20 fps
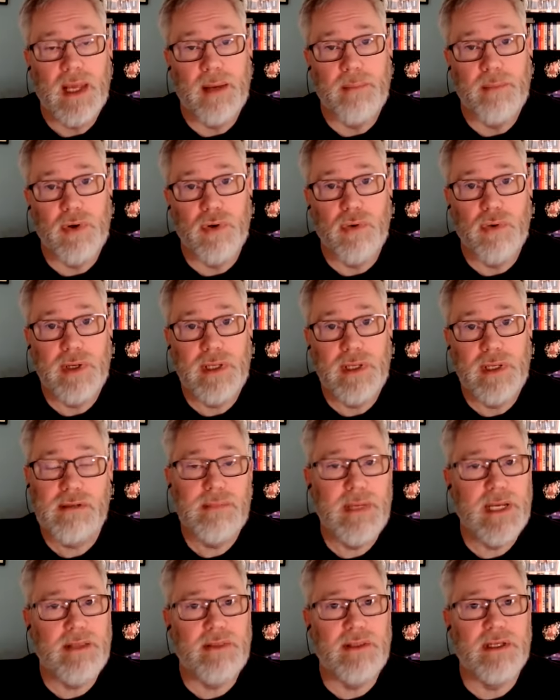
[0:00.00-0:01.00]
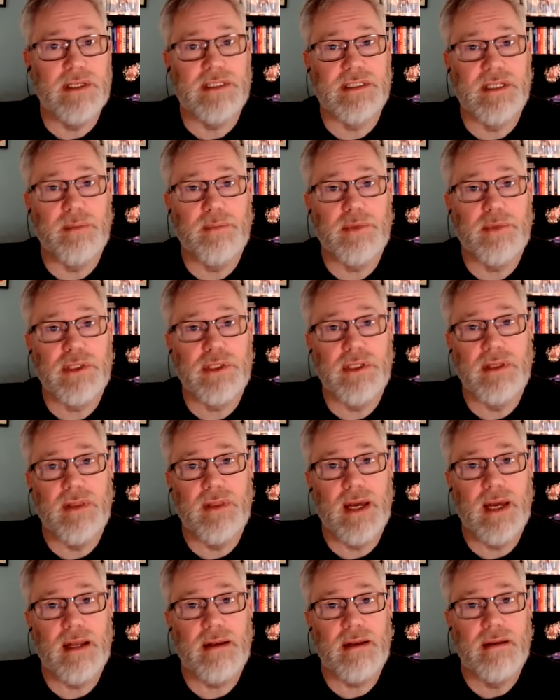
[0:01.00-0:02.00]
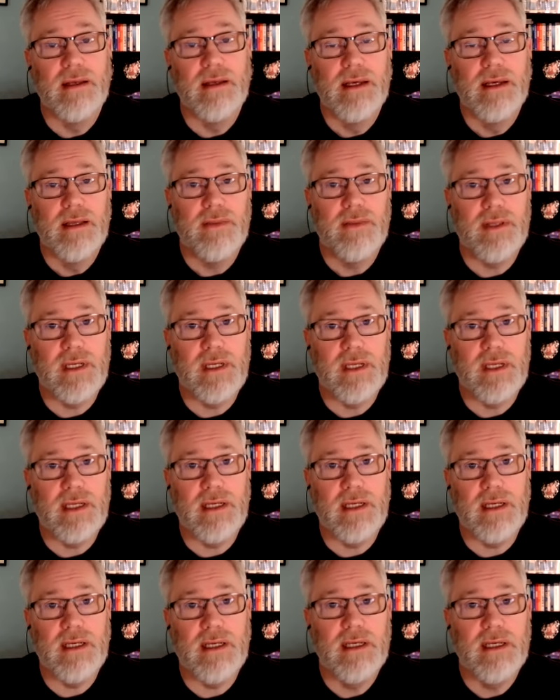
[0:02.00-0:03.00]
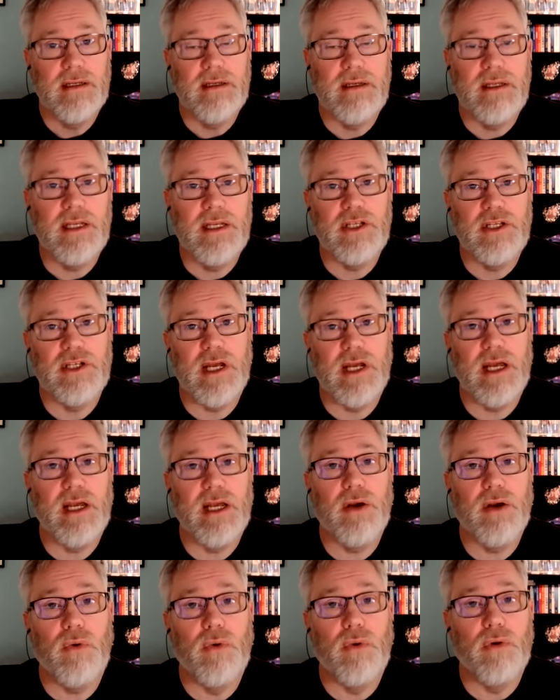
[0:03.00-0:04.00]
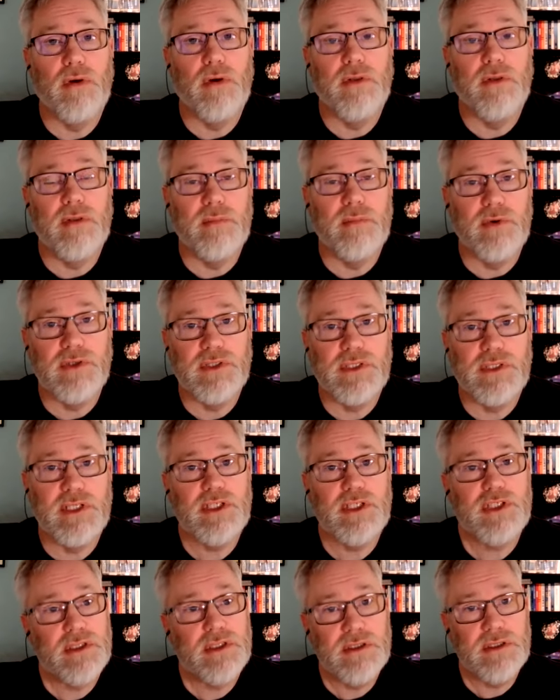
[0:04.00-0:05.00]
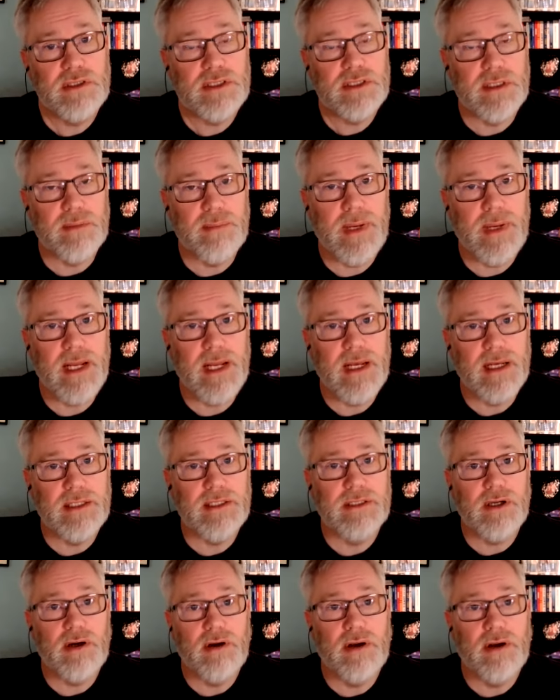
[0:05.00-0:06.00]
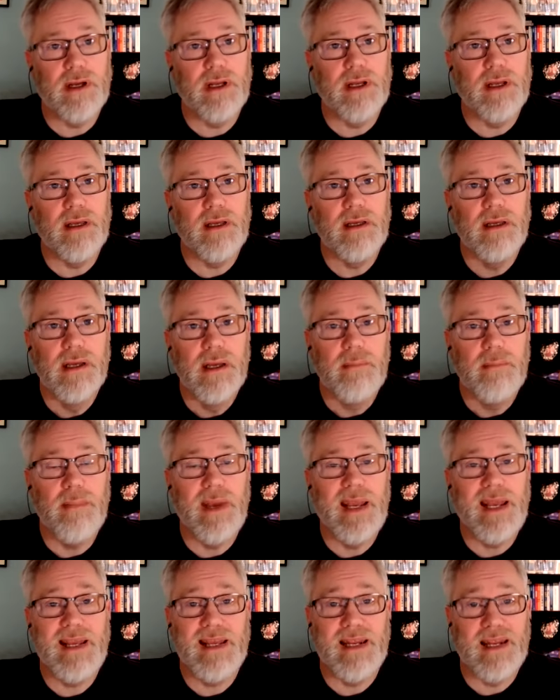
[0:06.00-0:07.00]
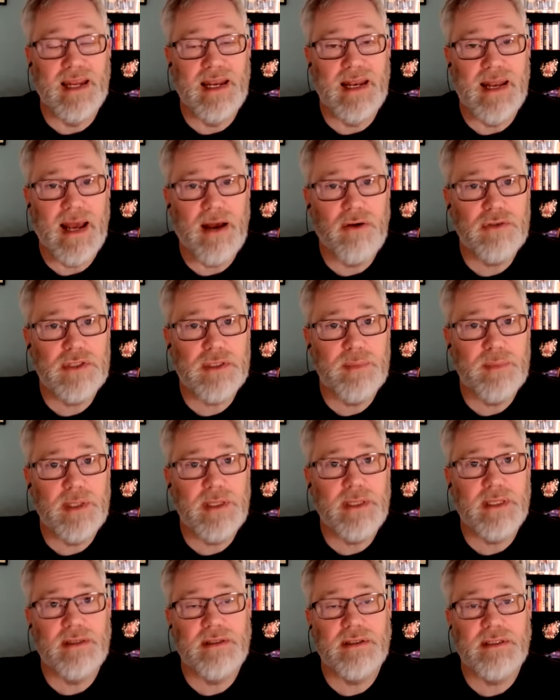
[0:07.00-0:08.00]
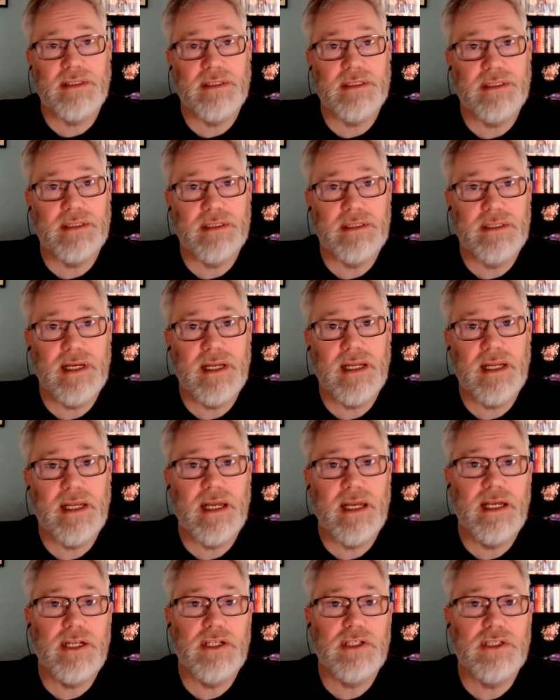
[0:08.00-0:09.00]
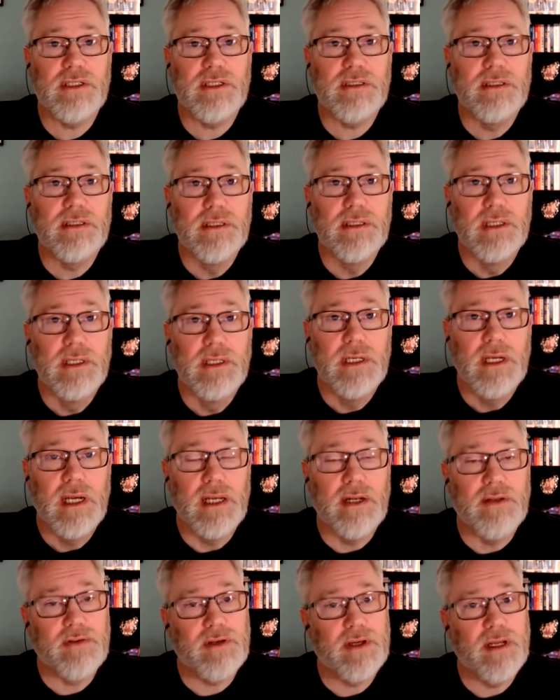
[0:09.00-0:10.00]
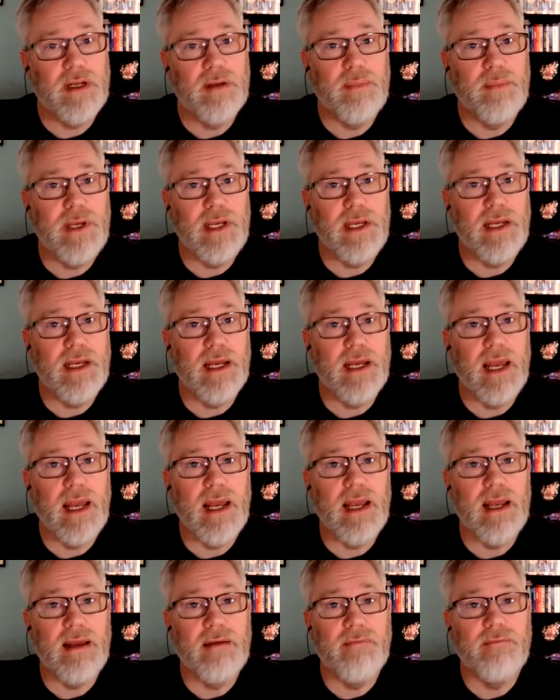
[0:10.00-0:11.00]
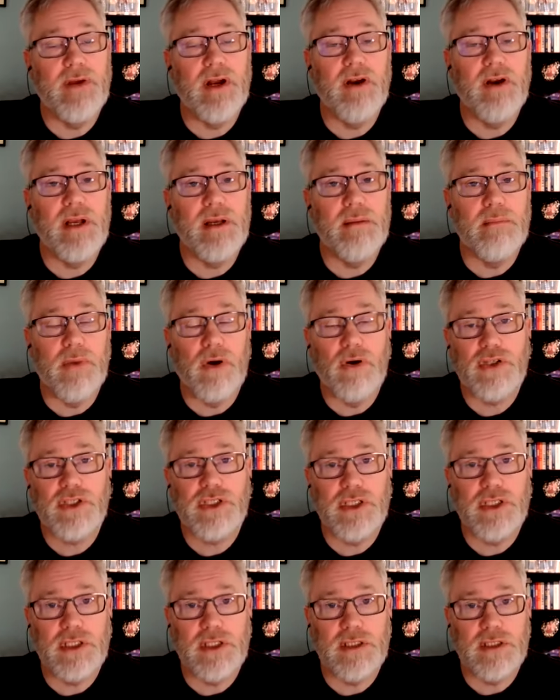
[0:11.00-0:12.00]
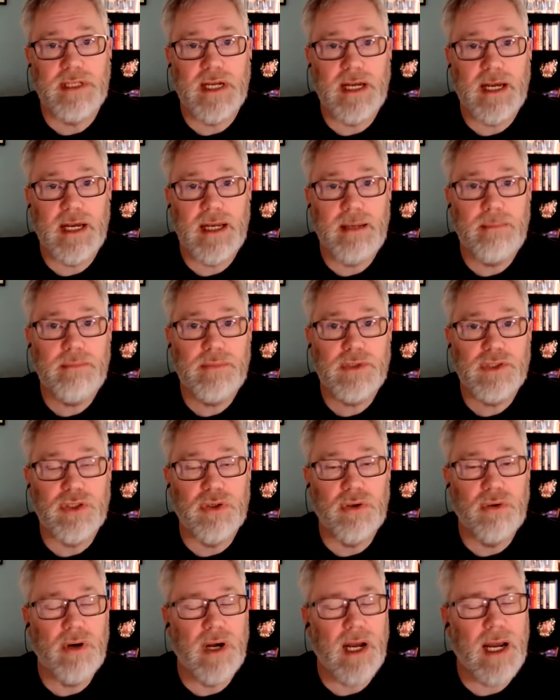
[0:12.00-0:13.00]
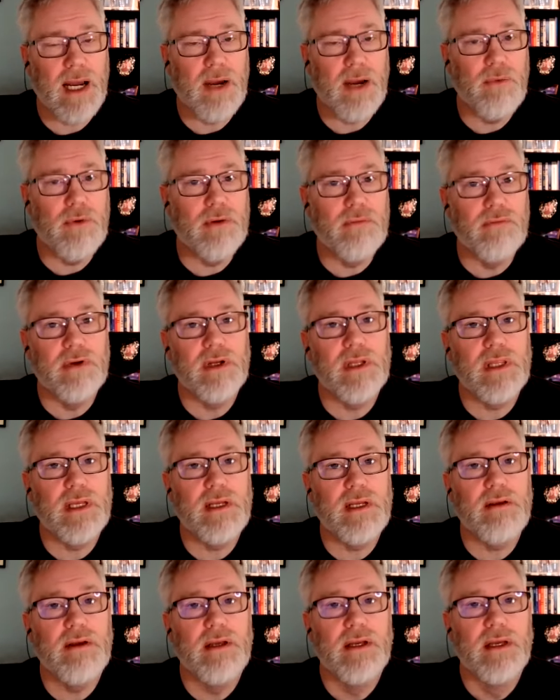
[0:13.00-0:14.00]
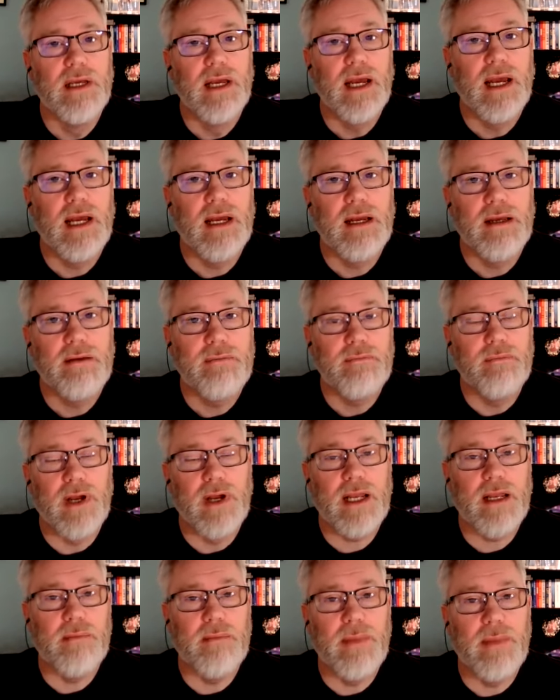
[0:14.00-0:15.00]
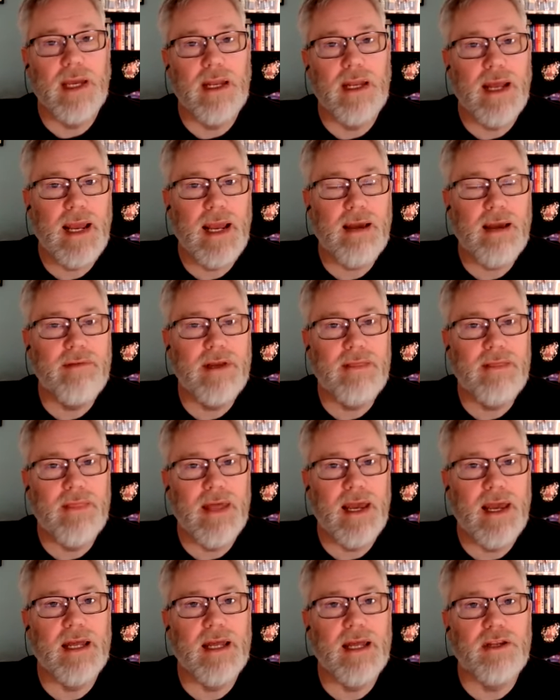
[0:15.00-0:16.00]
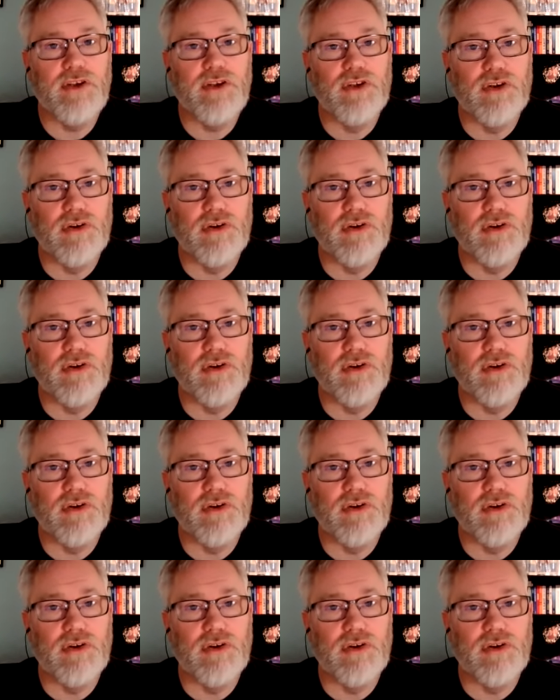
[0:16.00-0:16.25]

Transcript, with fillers: I'm going to make the assumption that the D J or the musicians, the bands are going to make an announcement that this is a dedication, and it's going to be a very emotional time. So I would really recommend having that